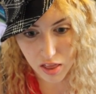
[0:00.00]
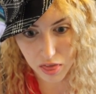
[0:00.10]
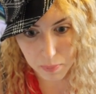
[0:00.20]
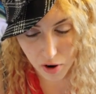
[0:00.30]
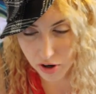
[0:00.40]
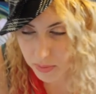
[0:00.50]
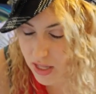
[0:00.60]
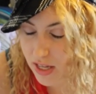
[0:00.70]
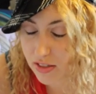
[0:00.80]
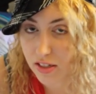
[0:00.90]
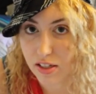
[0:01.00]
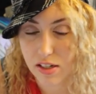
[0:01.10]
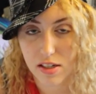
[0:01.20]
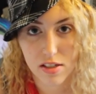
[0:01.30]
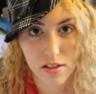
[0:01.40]
the part of me that's
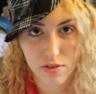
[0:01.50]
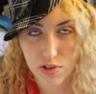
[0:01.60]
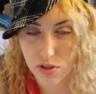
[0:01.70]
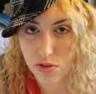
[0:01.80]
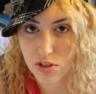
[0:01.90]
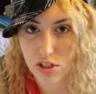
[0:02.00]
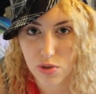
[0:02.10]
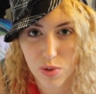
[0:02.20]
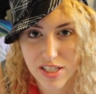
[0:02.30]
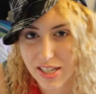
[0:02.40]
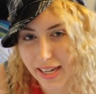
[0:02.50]
getting confused and twisted.